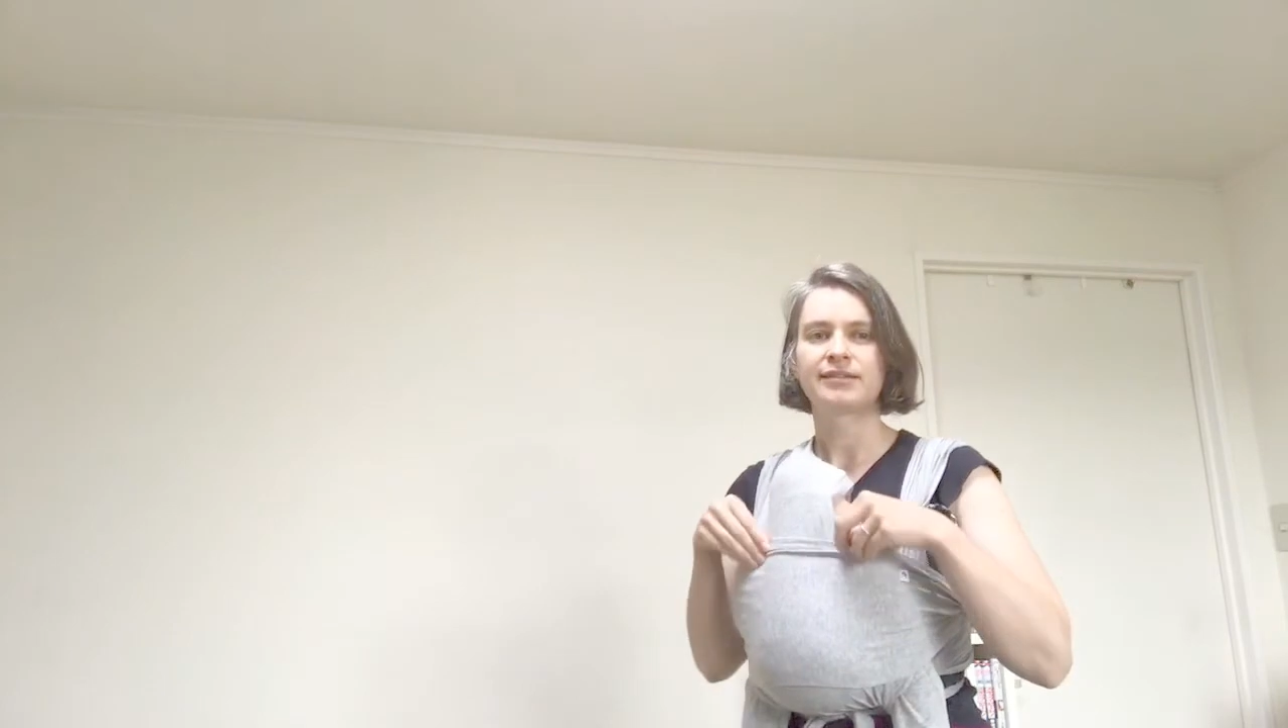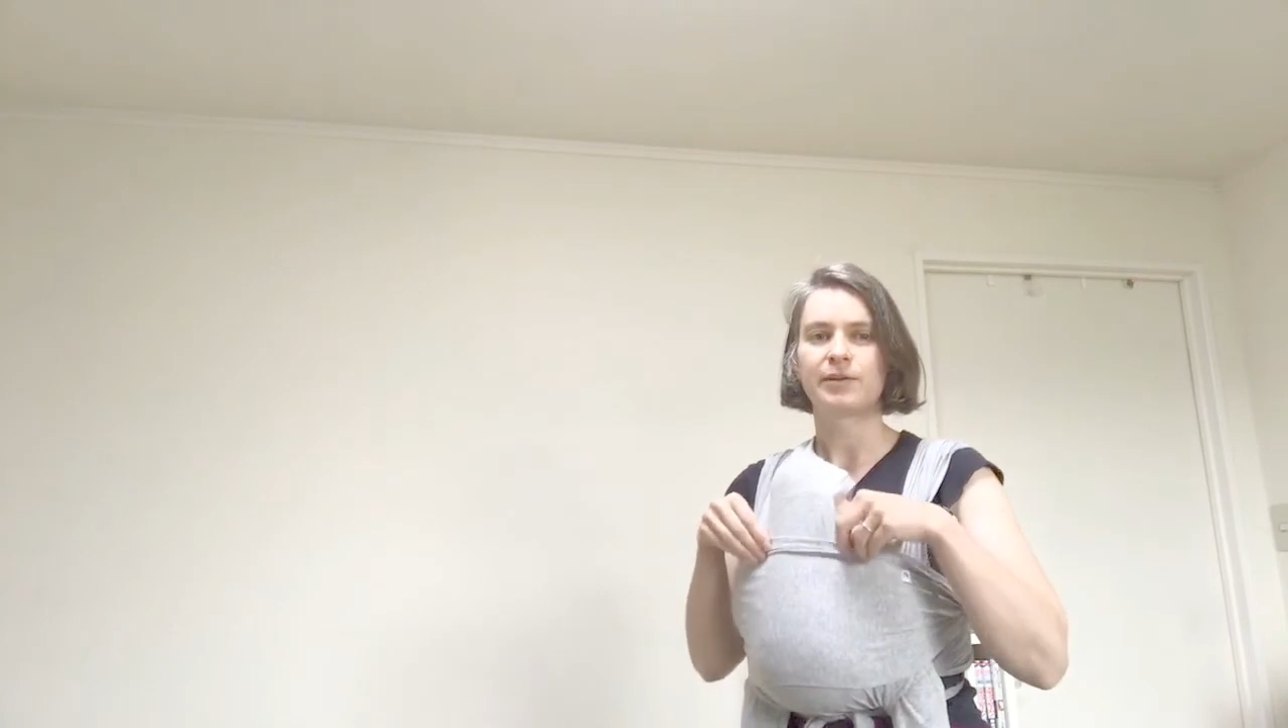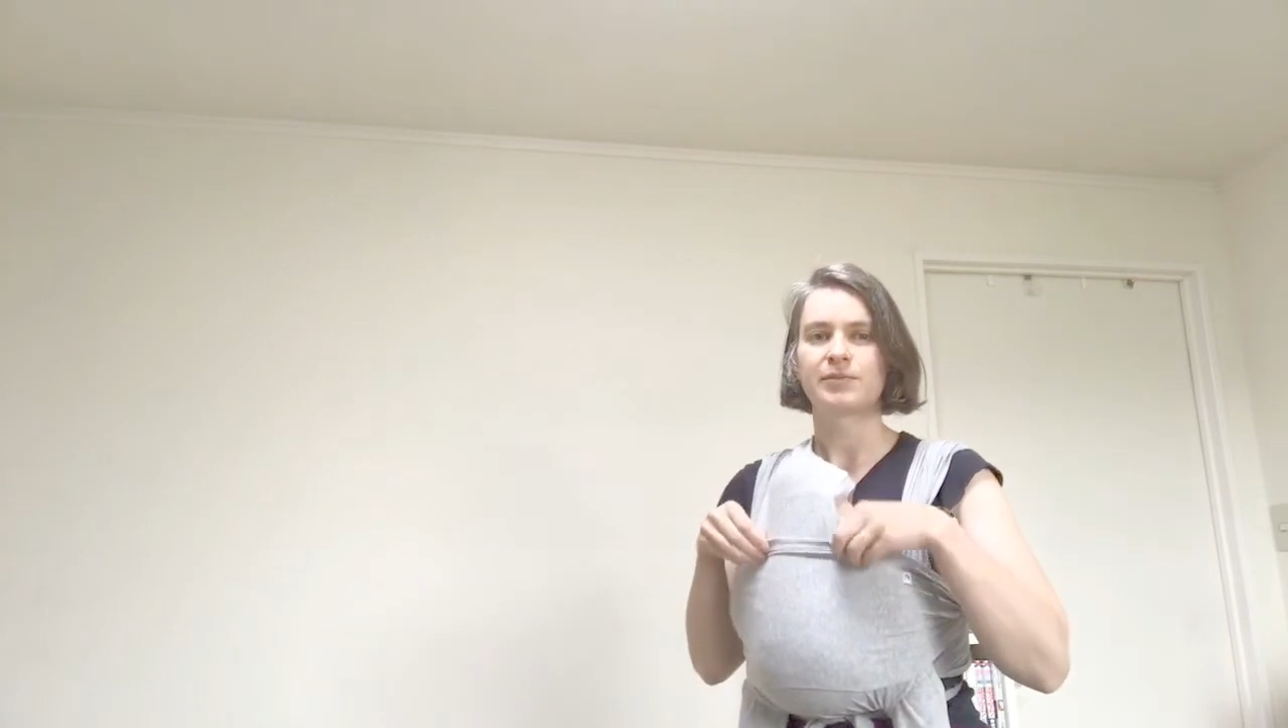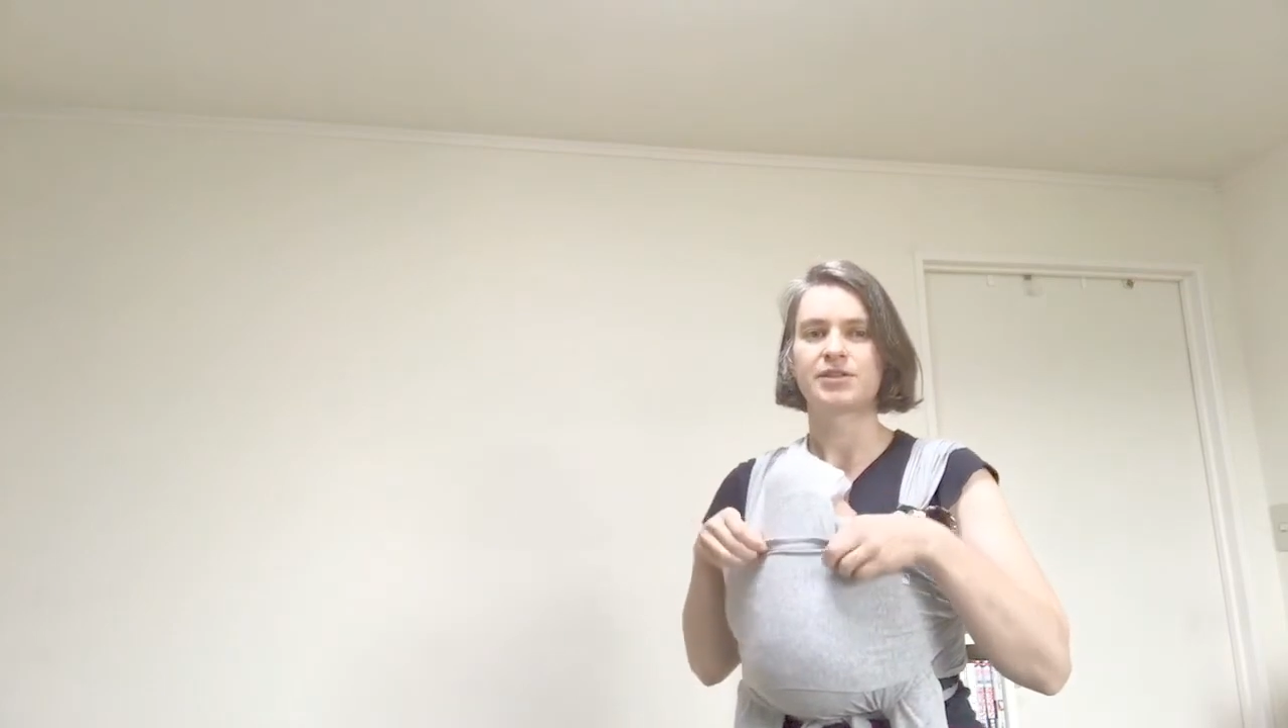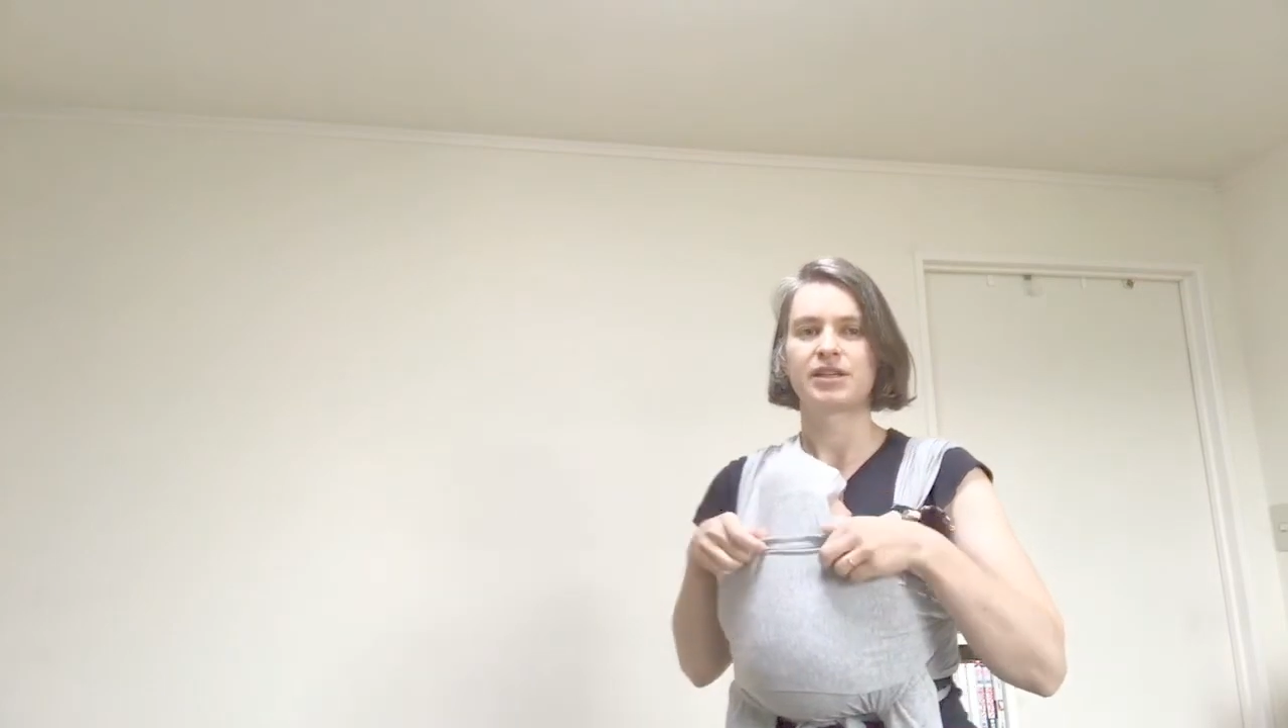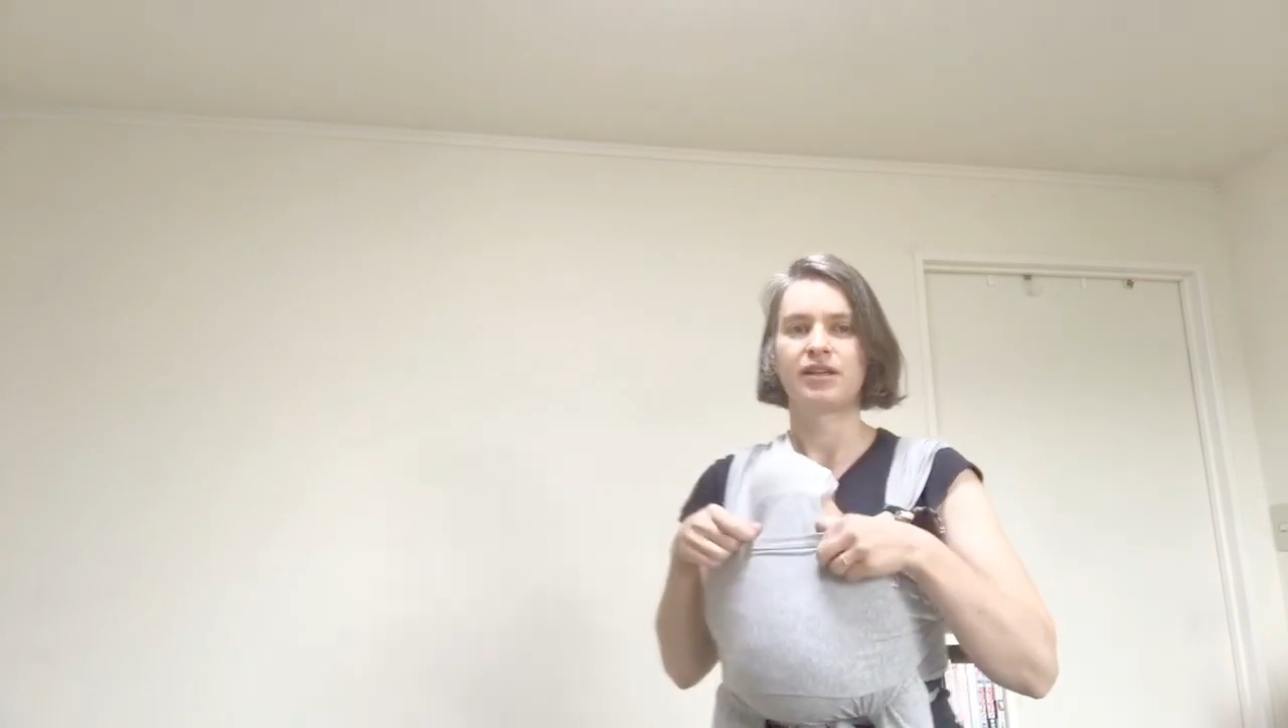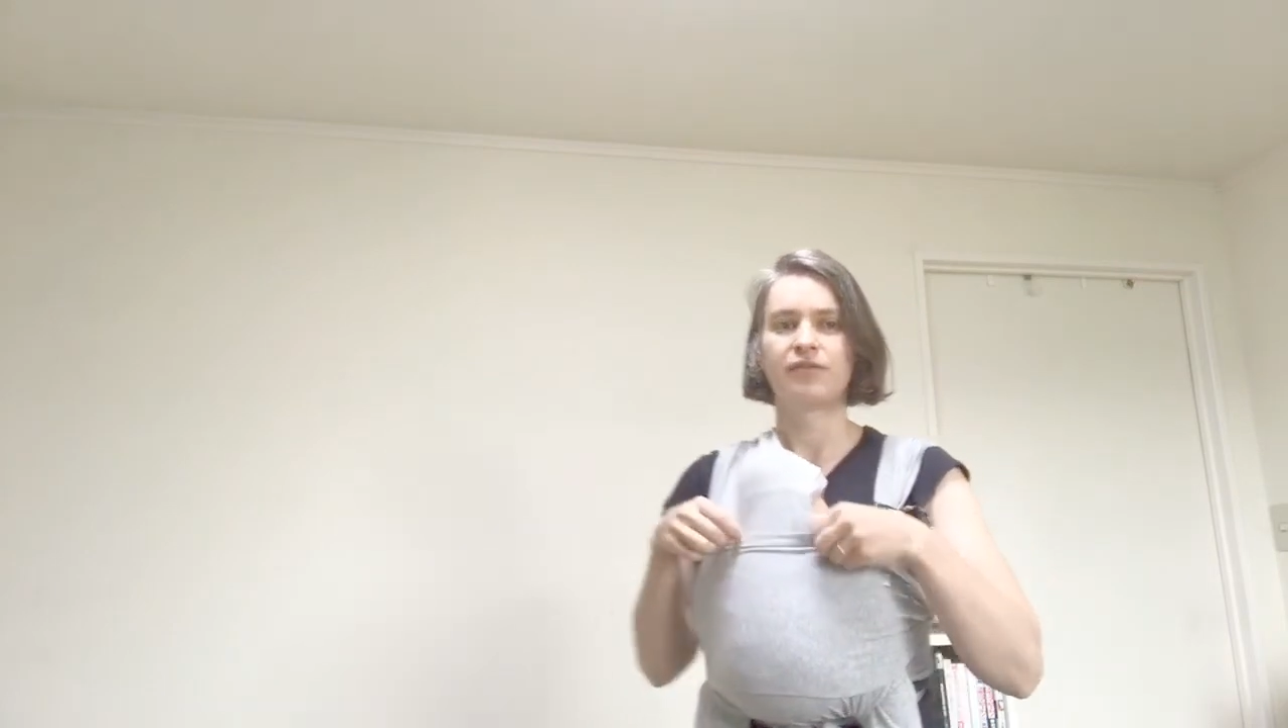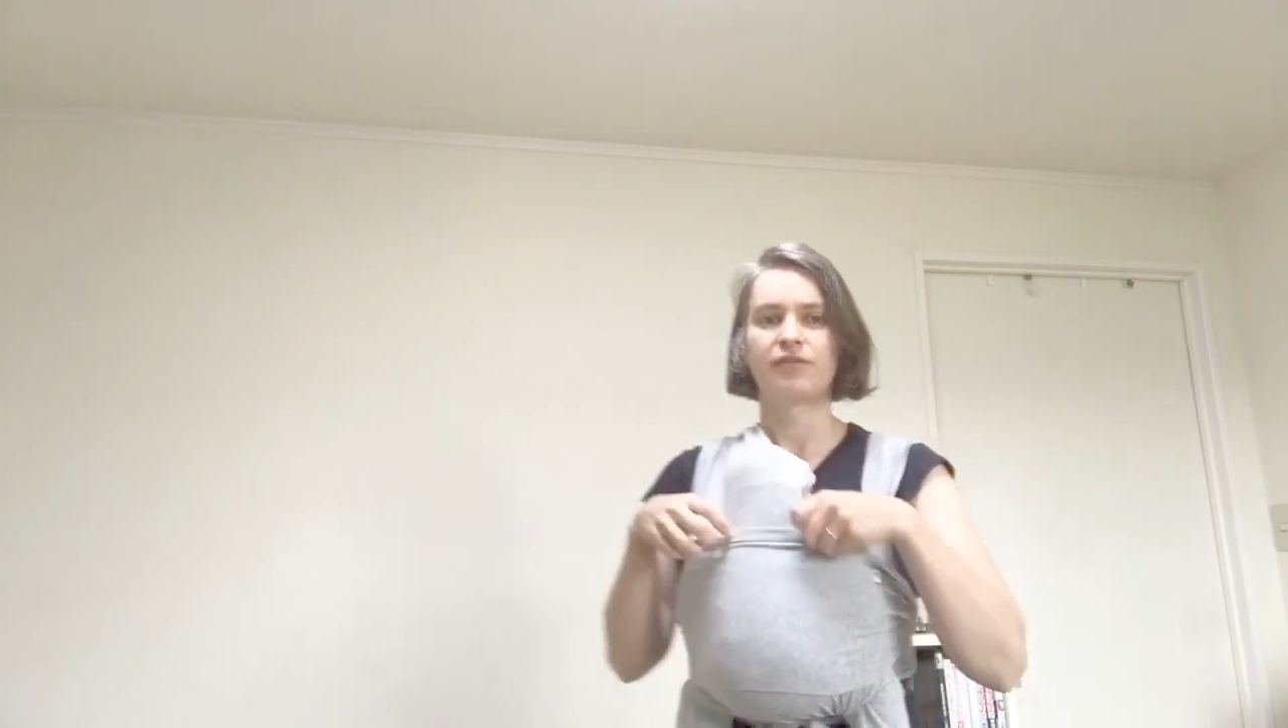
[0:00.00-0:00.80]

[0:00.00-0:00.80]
option